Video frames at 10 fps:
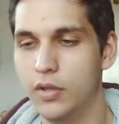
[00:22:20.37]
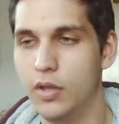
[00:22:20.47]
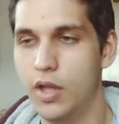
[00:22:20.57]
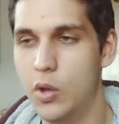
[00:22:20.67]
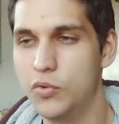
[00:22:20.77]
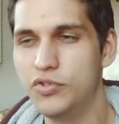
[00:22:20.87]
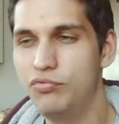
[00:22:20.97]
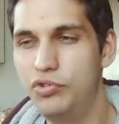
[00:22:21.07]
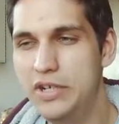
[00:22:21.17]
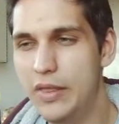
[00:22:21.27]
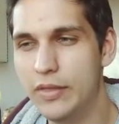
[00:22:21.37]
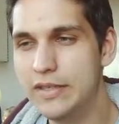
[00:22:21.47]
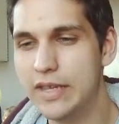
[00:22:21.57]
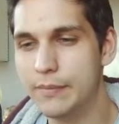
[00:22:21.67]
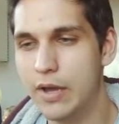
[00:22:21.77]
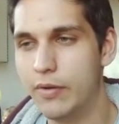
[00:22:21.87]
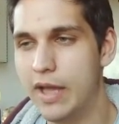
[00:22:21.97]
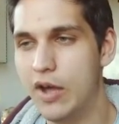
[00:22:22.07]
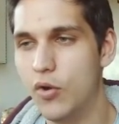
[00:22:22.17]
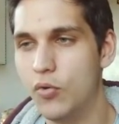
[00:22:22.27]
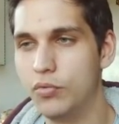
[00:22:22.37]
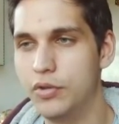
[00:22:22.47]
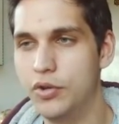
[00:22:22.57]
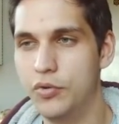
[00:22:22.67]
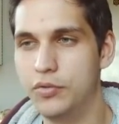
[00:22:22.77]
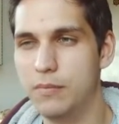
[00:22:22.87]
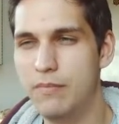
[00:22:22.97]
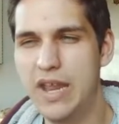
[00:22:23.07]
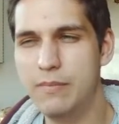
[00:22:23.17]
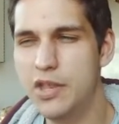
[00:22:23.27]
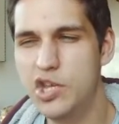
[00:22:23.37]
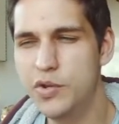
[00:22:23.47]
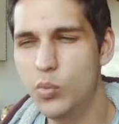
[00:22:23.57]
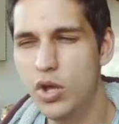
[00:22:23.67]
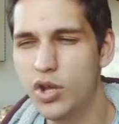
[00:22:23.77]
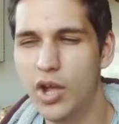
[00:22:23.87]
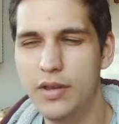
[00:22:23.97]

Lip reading: I wasn't really thinking about how, the main menu would work.